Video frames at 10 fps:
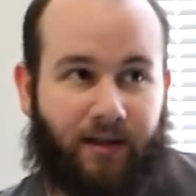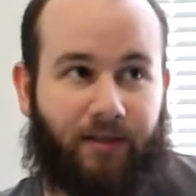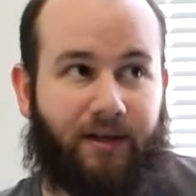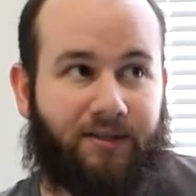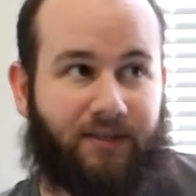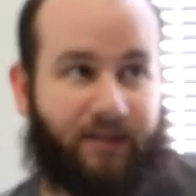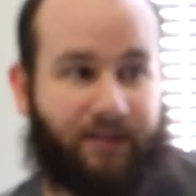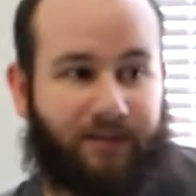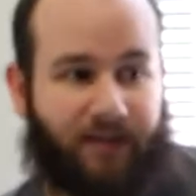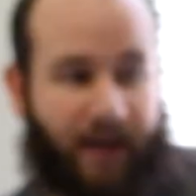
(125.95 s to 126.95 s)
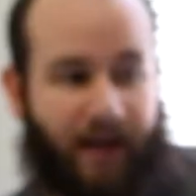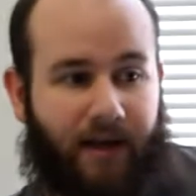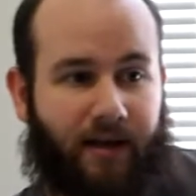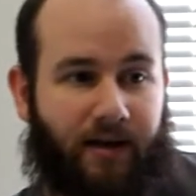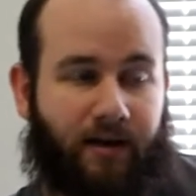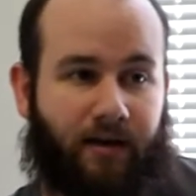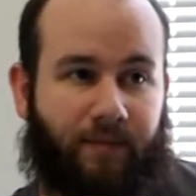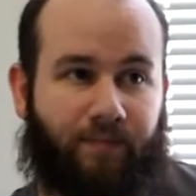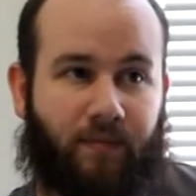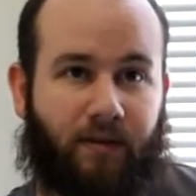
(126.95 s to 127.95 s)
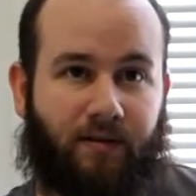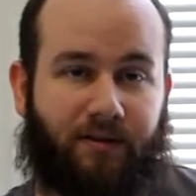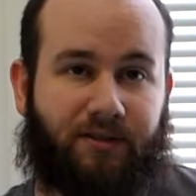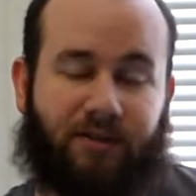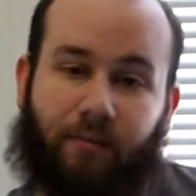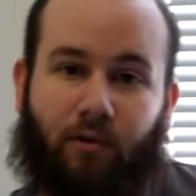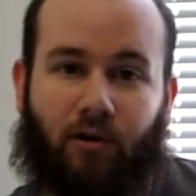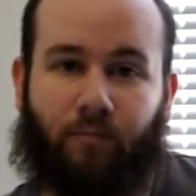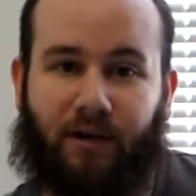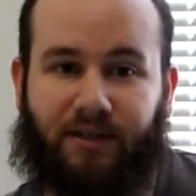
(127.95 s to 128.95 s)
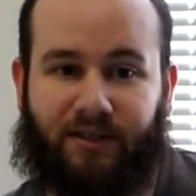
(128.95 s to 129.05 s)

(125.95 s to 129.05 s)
This is a similar but